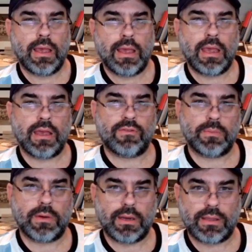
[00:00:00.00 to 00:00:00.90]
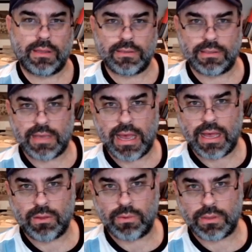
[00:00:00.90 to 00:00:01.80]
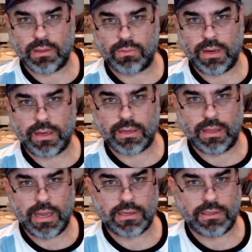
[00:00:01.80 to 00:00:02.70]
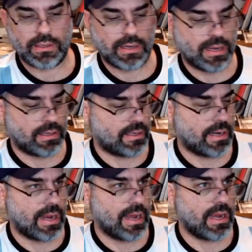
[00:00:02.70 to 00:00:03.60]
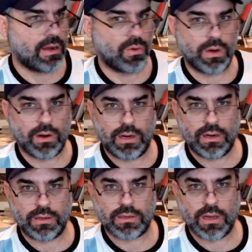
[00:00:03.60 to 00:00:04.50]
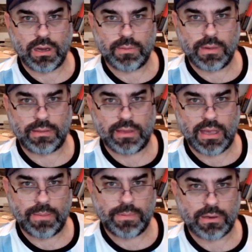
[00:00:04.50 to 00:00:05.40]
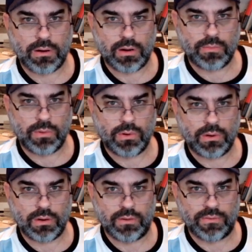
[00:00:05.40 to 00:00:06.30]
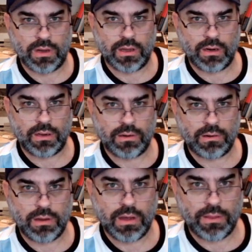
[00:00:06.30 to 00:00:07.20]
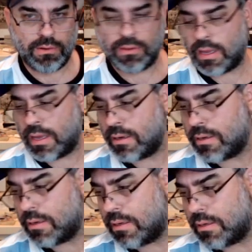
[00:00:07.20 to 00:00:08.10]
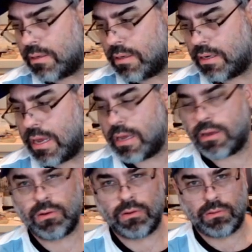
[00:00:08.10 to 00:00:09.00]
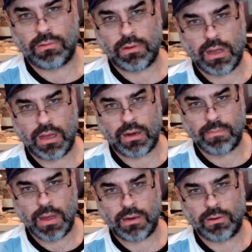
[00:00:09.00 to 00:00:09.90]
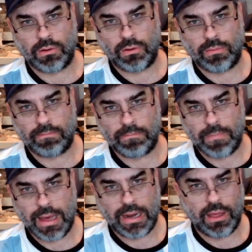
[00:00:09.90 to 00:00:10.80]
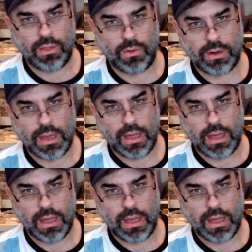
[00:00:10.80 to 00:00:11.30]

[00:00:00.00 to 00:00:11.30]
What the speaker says: Hey everybody, this is Al with El Rey Collection, and today we are here to talk about the epic cardboard of none other than Diego Armando Maradona,